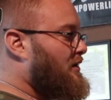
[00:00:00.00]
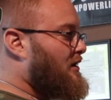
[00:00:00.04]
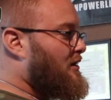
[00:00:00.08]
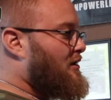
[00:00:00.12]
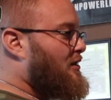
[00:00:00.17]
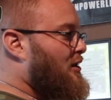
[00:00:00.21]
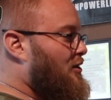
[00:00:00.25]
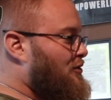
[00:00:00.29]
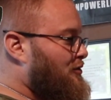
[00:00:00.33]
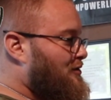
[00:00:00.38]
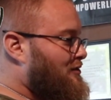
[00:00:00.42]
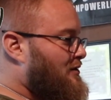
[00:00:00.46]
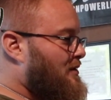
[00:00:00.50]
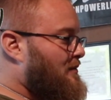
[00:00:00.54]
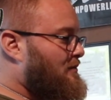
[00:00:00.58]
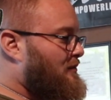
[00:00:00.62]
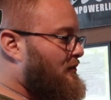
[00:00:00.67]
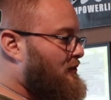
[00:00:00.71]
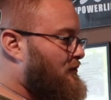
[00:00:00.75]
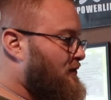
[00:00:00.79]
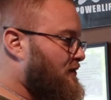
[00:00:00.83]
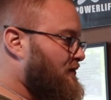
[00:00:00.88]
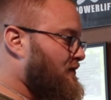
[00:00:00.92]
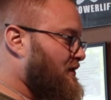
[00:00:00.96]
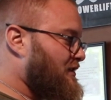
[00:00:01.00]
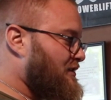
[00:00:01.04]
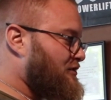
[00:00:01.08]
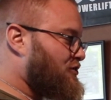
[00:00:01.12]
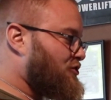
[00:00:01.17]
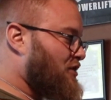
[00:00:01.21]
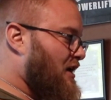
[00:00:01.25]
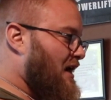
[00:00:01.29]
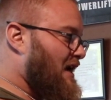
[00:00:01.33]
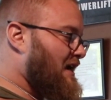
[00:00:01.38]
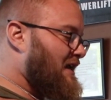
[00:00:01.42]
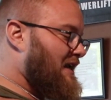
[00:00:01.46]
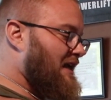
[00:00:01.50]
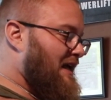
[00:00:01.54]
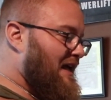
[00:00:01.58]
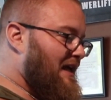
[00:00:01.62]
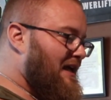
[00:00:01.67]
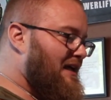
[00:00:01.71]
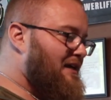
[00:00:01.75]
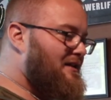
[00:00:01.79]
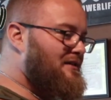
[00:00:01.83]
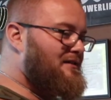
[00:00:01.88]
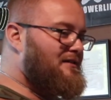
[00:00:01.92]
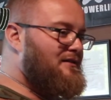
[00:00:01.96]
with a close grip, if we're really trying to
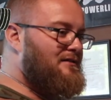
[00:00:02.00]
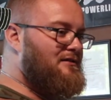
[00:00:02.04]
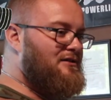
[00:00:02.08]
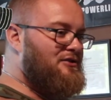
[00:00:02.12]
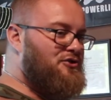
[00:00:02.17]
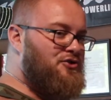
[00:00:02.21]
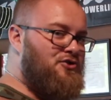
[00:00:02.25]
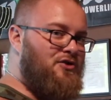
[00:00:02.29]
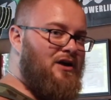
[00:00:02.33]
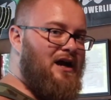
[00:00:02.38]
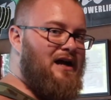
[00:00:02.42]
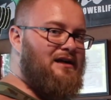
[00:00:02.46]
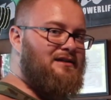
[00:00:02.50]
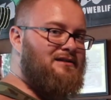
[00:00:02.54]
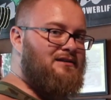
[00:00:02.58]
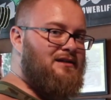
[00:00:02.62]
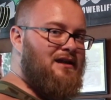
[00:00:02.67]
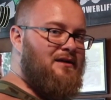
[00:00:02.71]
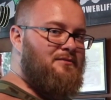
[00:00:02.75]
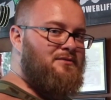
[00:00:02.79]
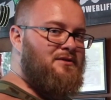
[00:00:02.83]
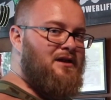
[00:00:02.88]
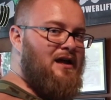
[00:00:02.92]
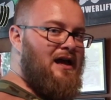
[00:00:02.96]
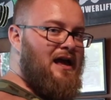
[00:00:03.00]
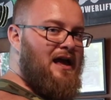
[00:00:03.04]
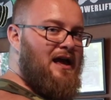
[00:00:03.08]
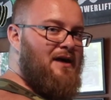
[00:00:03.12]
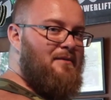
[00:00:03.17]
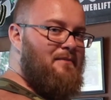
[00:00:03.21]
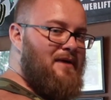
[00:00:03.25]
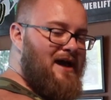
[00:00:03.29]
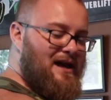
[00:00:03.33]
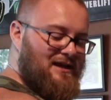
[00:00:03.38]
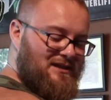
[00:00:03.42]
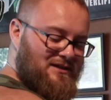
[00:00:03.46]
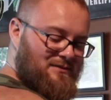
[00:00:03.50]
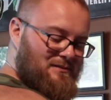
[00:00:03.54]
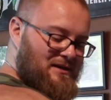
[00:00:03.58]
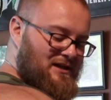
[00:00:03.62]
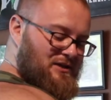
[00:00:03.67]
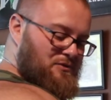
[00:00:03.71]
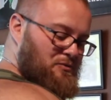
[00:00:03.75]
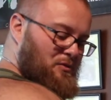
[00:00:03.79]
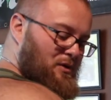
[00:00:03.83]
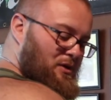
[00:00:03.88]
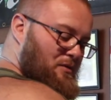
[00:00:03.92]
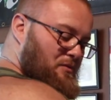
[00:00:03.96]
hit the triceps, and
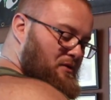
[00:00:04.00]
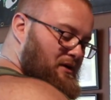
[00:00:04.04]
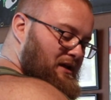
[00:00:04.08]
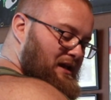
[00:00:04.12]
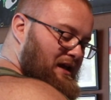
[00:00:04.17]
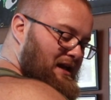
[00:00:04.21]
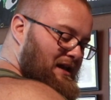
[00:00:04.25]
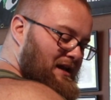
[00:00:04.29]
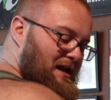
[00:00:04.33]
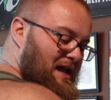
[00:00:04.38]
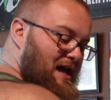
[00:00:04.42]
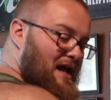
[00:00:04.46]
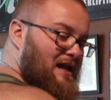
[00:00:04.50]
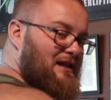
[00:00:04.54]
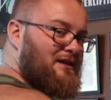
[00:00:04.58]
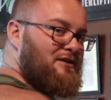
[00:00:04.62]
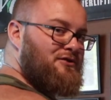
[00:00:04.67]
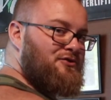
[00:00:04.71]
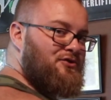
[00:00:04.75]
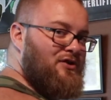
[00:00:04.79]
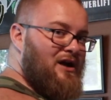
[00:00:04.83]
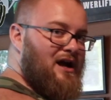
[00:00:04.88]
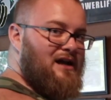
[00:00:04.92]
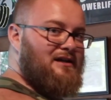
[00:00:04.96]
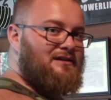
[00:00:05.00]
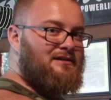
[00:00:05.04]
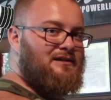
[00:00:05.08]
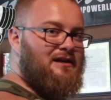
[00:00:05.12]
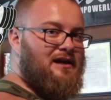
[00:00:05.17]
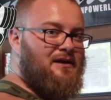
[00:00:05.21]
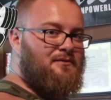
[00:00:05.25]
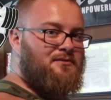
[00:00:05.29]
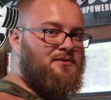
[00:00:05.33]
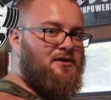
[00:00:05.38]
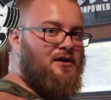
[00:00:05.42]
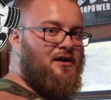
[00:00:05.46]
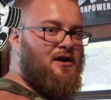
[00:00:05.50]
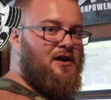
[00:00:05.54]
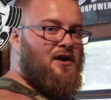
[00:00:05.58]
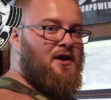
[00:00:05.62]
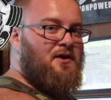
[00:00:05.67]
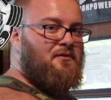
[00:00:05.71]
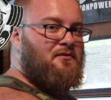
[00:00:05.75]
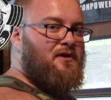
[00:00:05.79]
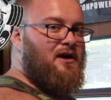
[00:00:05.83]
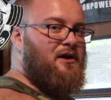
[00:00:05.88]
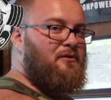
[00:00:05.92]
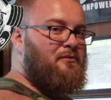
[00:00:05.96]
maximize what we're getting out of the triceps,
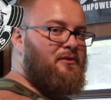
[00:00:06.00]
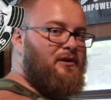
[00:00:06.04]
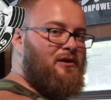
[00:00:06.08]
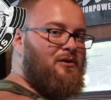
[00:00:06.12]
right?